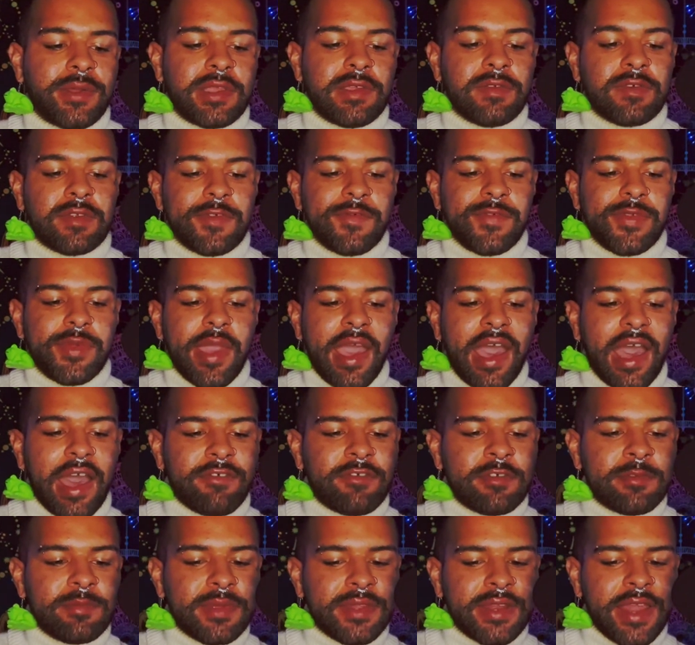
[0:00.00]
even if you
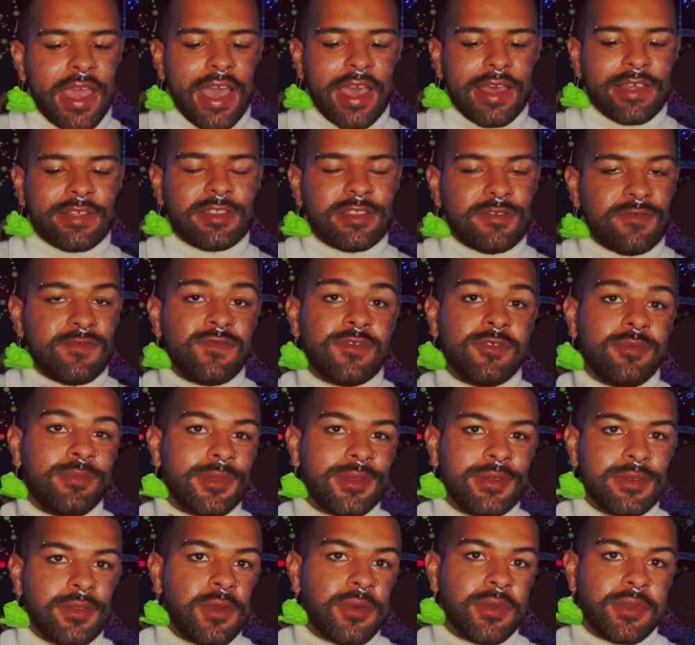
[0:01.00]
haven't been ha if you've
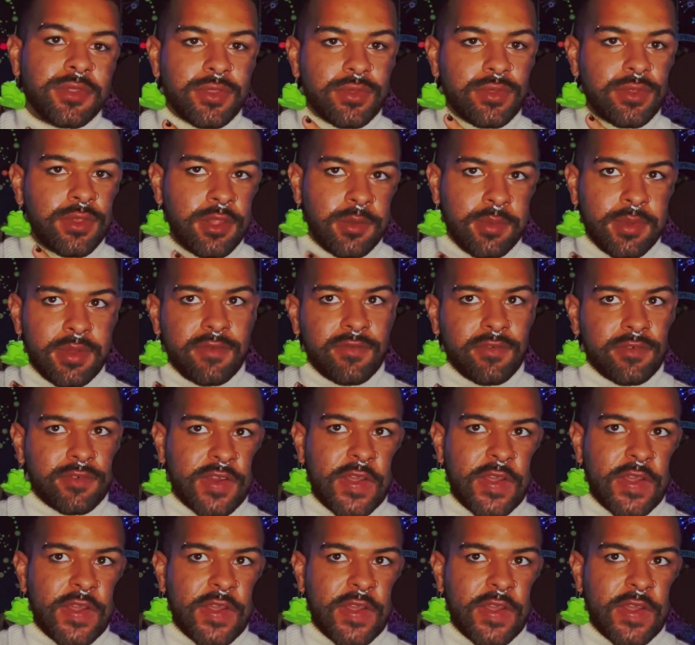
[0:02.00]
been going through a little bit of a